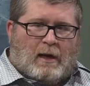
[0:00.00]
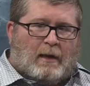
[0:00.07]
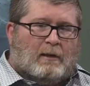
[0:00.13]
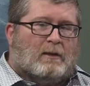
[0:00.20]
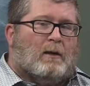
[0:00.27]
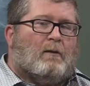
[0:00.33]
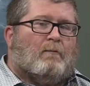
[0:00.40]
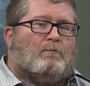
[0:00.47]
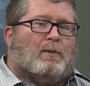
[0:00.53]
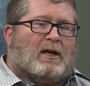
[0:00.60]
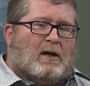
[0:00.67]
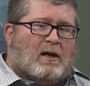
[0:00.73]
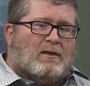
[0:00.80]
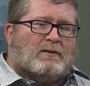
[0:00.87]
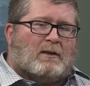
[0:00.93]
and
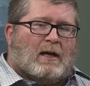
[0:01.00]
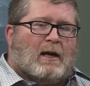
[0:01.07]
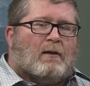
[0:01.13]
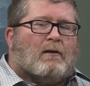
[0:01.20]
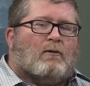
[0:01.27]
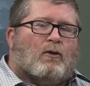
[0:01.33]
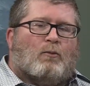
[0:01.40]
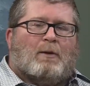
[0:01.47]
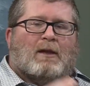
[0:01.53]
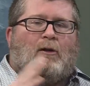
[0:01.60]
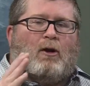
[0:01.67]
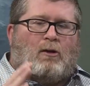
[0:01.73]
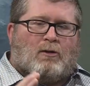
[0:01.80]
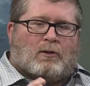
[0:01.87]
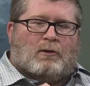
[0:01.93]
because of that, a little bit
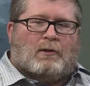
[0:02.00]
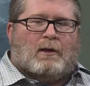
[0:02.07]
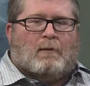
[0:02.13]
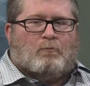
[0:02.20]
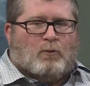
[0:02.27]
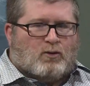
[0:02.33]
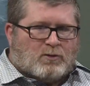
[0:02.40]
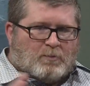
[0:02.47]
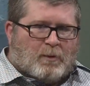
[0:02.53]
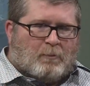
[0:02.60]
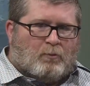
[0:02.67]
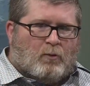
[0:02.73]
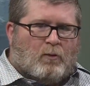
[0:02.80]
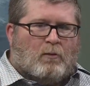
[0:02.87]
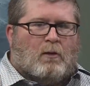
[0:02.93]
longer than most
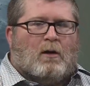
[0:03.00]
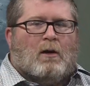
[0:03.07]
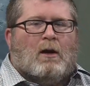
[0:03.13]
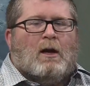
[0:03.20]
people.